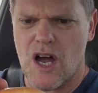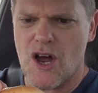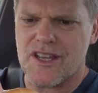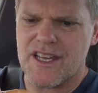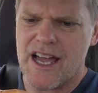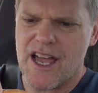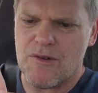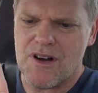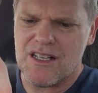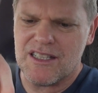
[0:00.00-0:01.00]
Okay,
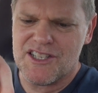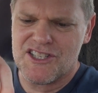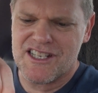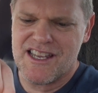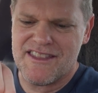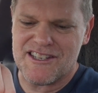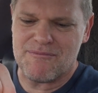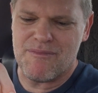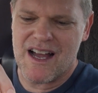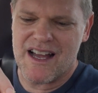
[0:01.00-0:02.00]
well, let's see this
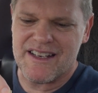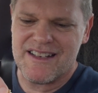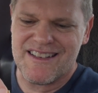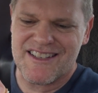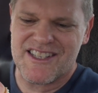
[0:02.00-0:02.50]
bun.